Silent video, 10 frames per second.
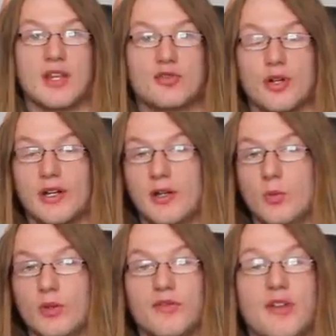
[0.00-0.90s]
tried it
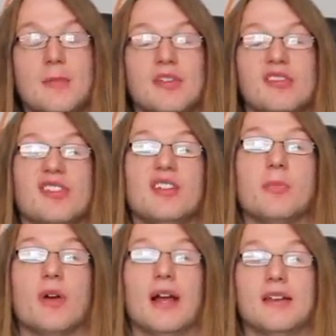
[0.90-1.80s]
with famous synth
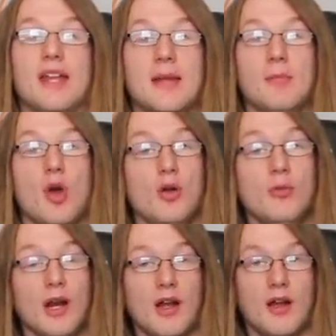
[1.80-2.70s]
brand name
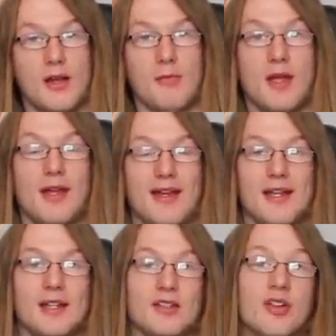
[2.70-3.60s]
Oberheim
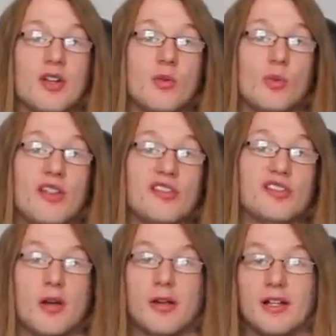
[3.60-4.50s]
and with
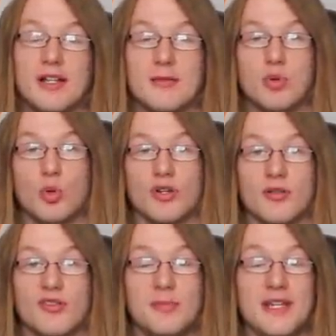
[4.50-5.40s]
historically
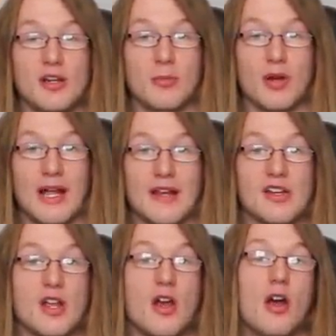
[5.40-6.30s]
important speaker brand
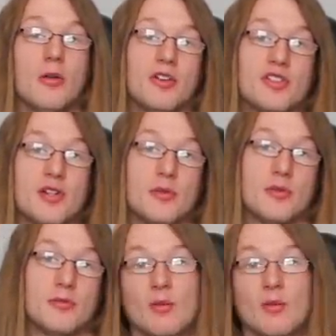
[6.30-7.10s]
Auratone.